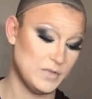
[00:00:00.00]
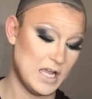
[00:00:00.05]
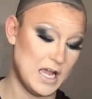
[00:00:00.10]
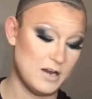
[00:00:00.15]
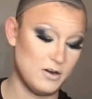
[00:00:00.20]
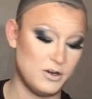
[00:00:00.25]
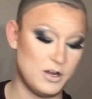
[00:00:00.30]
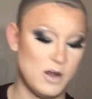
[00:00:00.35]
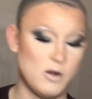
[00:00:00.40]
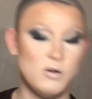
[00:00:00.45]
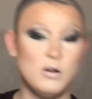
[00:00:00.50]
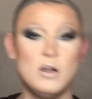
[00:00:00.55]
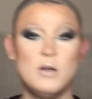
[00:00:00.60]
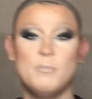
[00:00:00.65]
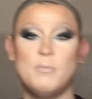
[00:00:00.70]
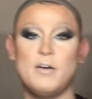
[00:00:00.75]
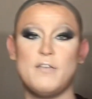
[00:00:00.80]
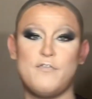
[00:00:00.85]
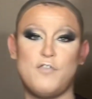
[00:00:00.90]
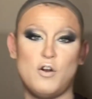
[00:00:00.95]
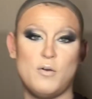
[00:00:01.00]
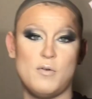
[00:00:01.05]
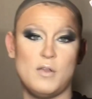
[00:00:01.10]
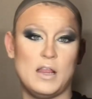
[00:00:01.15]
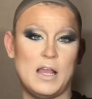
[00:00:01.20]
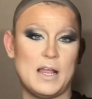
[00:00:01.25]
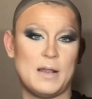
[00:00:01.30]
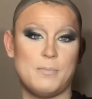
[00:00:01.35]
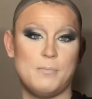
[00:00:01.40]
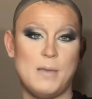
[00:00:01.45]
I don't know. But for
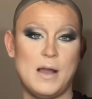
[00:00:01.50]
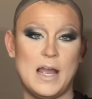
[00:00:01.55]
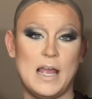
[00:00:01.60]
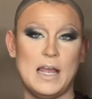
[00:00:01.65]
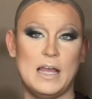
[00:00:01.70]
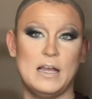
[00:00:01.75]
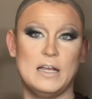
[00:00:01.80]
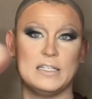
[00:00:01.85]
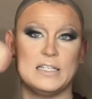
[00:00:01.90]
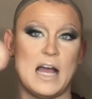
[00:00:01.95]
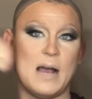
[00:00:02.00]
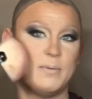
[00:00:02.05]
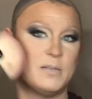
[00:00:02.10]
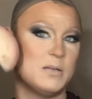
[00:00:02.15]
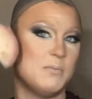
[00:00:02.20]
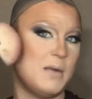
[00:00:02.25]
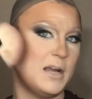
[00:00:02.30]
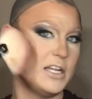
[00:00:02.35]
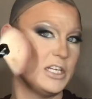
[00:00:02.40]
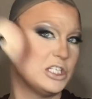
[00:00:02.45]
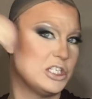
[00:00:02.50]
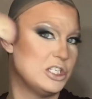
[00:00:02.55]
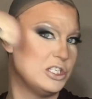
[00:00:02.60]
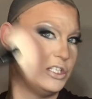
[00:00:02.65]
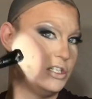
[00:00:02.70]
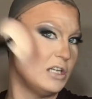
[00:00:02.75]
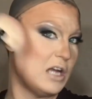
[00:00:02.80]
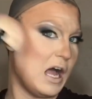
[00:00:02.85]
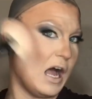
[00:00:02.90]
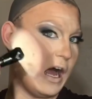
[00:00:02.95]
like my tops of my
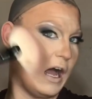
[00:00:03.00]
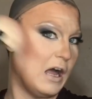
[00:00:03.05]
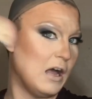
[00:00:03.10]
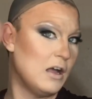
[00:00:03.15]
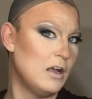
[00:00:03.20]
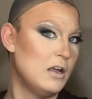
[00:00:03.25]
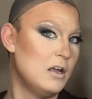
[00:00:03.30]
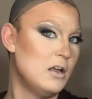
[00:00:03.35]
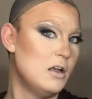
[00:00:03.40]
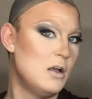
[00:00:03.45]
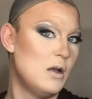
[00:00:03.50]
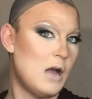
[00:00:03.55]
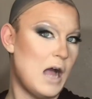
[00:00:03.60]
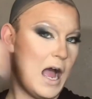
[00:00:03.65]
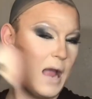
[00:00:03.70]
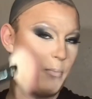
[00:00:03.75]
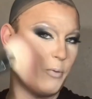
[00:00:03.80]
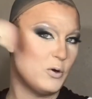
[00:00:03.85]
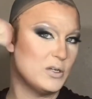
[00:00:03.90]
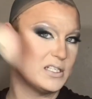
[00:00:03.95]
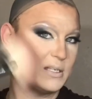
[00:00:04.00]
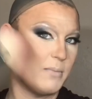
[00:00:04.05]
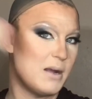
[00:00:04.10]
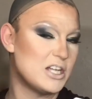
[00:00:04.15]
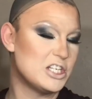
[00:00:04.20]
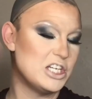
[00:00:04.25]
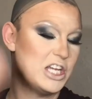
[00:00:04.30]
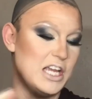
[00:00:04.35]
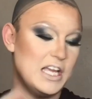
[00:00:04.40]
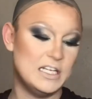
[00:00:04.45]
high points of
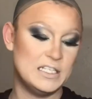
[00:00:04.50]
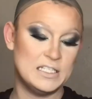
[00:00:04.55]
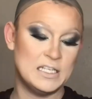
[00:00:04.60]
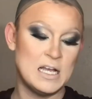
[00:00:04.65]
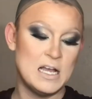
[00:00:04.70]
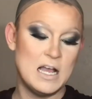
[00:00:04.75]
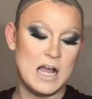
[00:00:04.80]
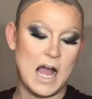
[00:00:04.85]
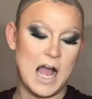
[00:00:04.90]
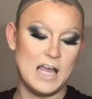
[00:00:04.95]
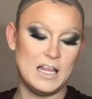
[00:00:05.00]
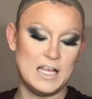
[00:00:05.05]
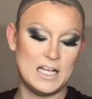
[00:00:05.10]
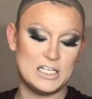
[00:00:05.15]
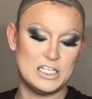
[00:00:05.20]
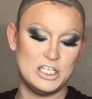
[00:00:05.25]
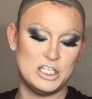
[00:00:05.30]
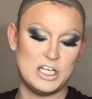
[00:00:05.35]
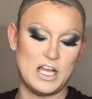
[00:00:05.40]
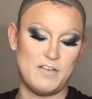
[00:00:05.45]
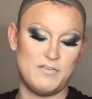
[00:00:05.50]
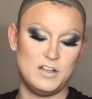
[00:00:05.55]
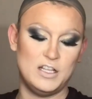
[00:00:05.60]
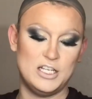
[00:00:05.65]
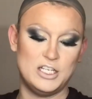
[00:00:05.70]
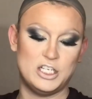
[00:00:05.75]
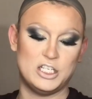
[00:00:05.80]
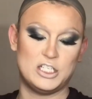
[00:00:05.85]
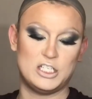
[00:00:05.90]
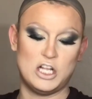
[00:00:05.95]
my cheeks, I like to
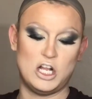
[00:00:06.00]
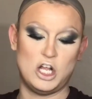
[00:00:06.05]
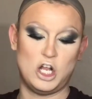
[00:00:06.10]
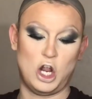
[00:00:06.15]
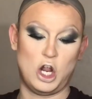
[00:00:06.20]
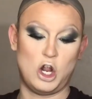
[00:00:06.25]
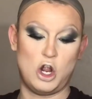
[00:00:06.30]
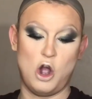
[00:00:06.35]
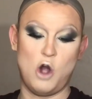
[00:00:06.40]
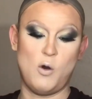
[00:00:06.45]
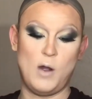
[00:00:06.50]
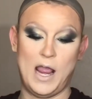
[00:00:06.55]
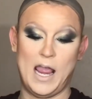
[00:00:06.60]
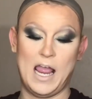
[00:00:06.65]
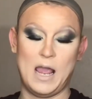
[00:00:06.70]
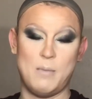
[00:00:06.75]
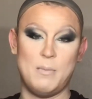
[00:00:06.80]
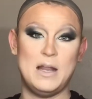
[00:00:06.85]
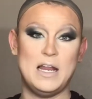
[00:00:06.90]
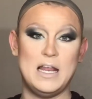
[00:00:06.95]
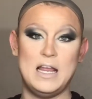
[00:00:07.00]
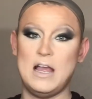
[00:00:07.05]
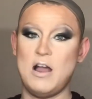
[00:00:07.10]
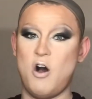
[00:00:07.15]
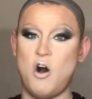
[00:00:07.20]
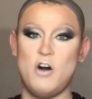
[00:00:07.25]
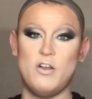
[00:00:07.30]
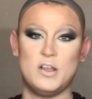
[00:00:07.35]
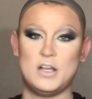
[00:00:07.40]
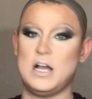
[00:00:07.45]
definitely just go ham in it,
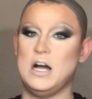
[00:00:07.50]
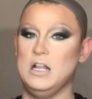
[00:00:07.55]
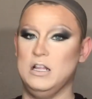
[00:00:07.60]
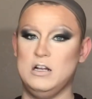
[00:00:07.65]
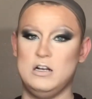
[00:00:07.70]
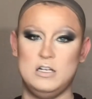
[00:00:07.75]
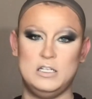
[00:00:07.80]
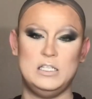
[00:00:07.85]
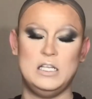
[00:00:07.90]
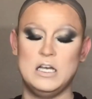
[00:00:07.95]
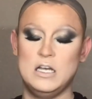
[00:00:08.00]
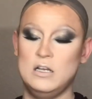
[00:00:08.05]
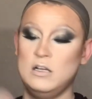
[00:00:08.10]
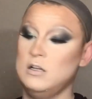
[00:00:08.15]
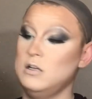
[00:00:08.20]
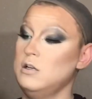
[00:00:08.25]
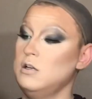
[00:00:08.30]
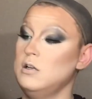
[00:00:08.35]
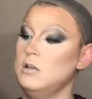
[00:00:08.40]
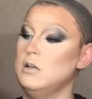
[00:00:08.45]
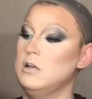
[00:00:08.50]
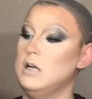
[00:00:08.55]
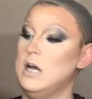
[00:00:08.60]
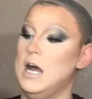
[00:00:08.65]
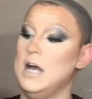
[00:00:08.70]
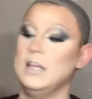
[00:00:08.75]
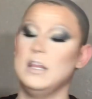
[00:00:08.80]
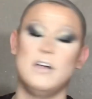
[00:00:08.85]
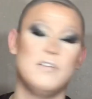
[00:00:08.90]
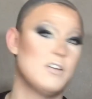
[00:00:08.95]
all the colors.
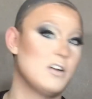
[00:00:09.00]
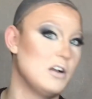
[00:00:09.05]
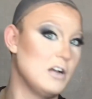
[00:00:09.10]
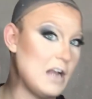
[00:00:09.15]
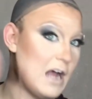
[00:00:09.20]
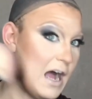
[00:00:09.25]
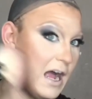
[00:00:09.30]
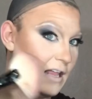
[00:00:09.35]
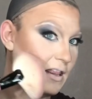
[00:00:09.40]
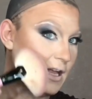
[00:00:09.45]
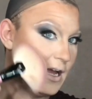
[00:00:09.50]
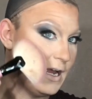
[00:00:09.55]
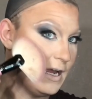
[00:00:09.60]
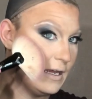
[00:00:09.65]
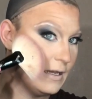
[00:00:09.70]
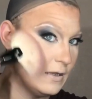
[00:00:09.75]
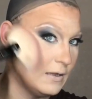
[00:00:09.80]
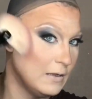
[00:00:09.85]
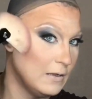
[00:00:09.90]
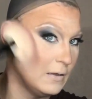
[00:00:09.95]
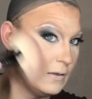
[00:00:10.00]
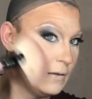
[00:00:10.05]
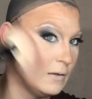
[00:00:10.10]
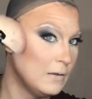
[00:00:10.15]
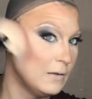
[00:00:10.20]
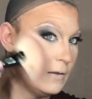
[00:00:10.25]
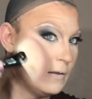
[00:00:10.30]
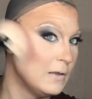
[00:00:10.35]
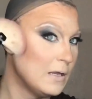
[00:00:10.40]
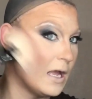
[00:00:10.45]
I love a good highlight.
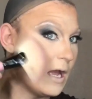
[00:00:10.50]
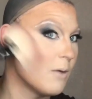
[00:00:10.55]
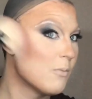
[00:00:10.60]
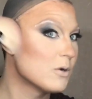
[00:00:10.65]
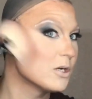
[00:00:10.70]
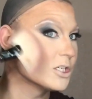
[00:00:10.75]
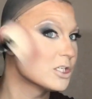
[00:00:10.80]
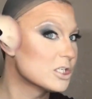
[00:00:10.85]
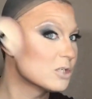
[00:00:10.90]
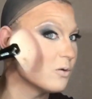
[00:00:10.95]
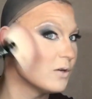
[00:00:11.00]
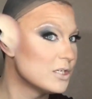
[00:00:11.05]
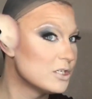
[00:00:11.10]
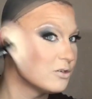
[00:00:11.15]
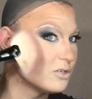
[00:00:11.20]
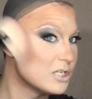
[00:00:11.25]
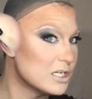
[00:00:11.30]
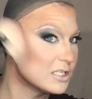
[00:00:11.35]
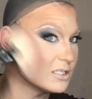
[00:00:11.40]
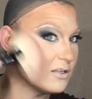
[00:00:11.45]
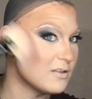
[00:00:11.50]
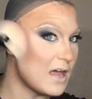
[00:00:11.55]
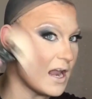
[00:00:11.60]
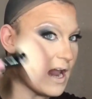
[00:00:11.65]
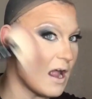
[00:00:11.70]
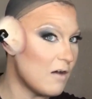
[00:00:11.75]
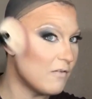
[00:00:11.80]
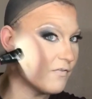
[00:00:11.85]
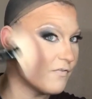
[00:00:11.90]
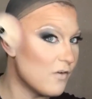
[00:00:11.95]
And we're just going to chisel
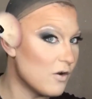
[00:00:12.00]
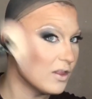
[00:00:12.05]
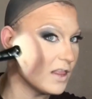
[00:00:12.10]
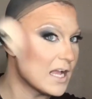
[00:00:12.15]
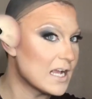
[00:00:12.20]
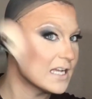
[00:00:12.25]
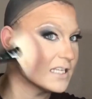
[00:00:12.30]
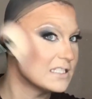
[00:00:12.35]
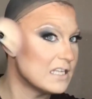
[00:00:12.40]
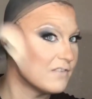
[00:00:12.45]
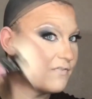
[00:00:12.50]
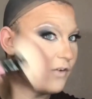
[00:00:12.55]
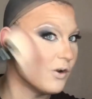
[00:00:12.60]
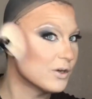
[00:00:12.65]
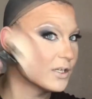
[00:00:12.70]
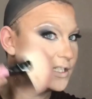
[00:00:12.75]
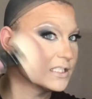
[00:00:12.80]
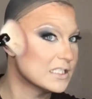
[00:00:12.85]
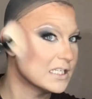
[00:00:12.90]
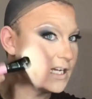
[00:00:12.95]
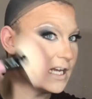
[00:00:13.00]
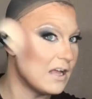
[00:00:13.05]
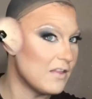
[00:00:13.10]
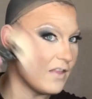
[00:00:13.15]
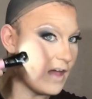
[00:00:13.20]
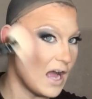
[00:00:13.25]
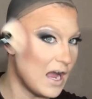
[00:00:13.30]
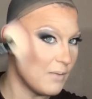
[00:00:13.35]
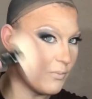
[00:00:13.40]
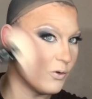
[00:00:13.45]
that out, like I said, focusing it
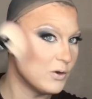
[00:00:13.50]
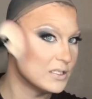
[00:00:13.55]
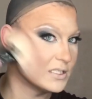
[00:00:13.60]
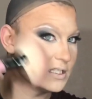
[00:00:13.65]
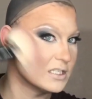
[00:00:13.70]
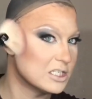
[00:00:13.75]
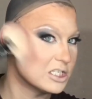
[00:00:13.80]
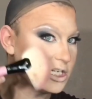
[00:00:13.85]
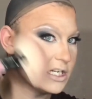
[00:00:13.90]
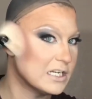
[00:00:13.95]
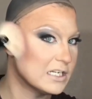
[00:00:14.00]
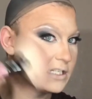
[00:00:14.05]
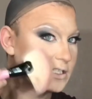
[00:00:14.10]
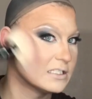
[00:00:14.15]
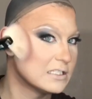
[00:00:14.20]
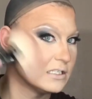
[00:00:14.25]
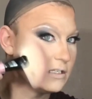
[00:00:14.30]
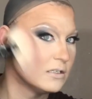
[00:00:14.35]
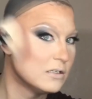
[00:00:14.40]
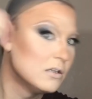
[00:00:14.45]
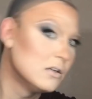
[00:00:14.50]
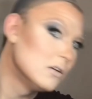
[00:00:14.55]
on the high points of the cheeks.